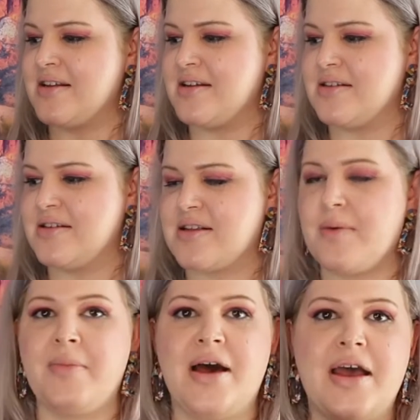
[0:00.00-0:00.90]

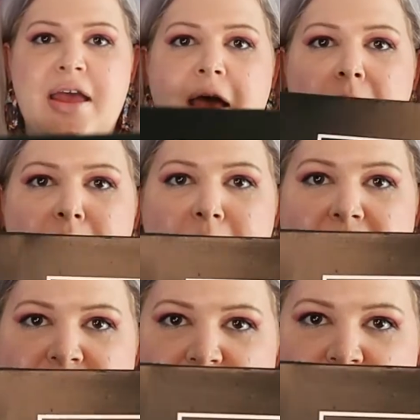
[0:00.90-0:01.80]
is my
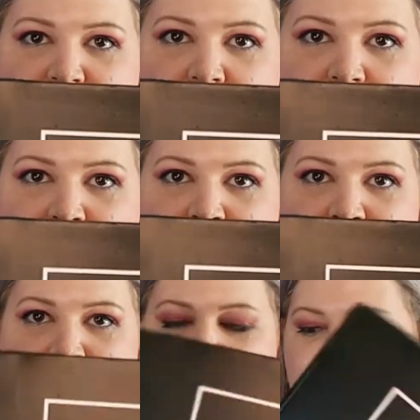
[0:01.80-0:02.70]
Boxy Charm.
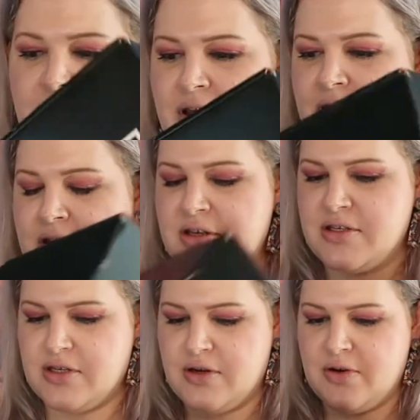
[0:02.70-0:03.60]

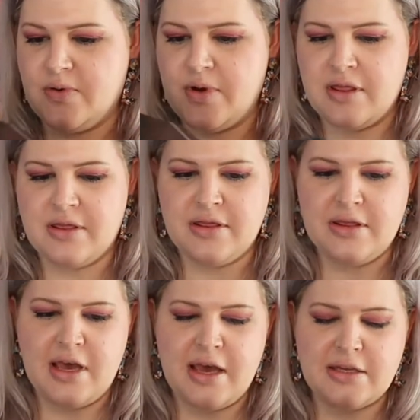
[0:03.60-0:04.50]
So
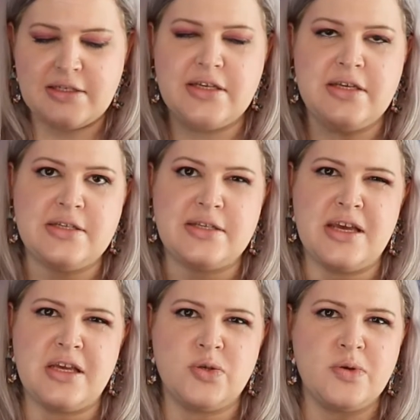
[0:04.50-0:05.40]
that is
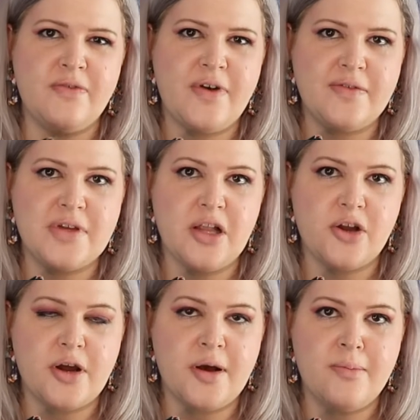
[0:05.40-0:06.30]
a
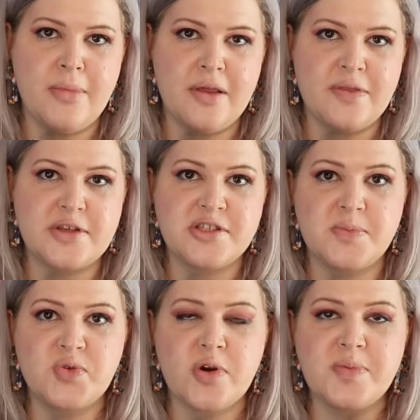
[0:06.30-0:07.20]
$25 a month
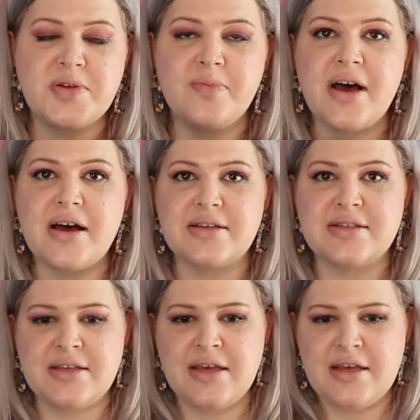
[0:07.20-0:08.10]
subscription
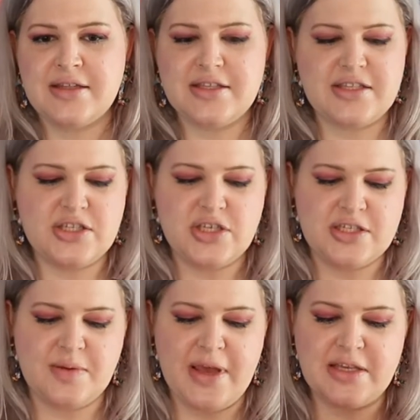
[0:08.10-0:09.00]
box. This is
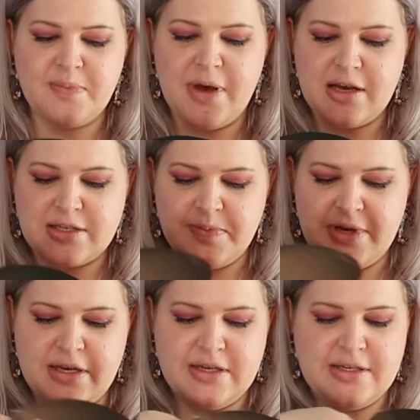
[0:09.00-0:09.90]
just the base box
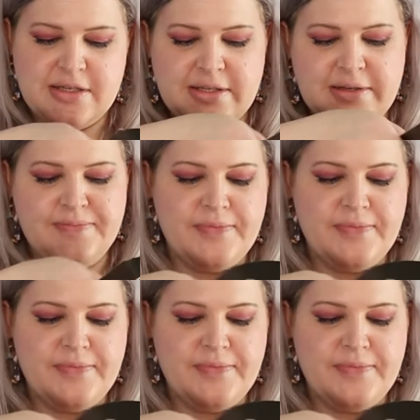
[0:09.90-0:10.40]
because